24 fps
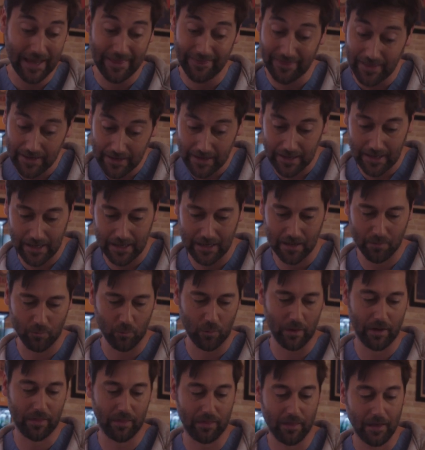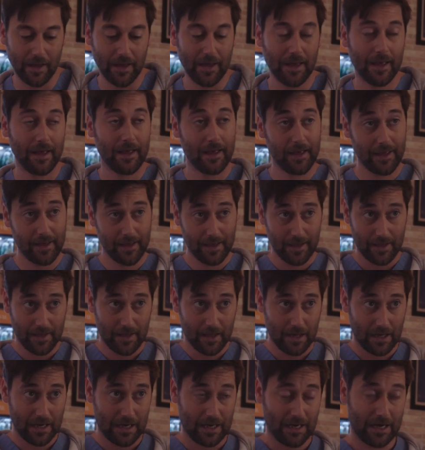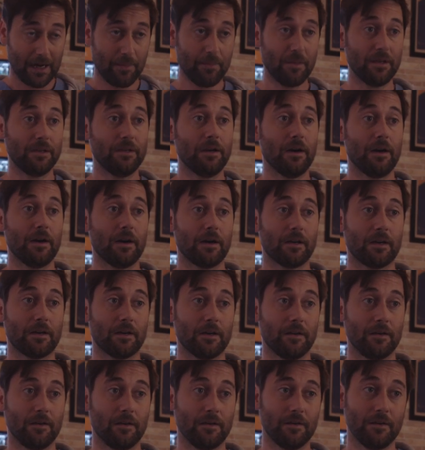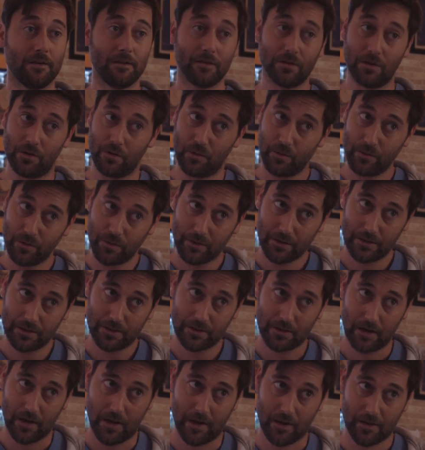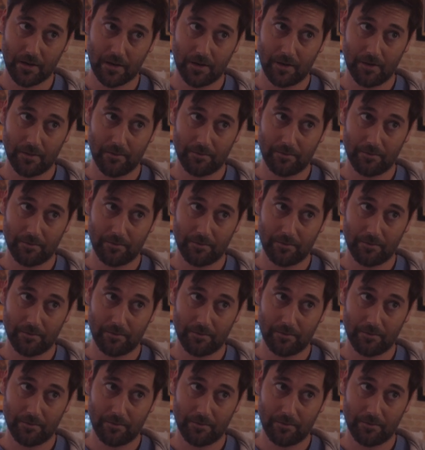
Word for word: And then I hit him with, and I'm the doc to whom you can talk.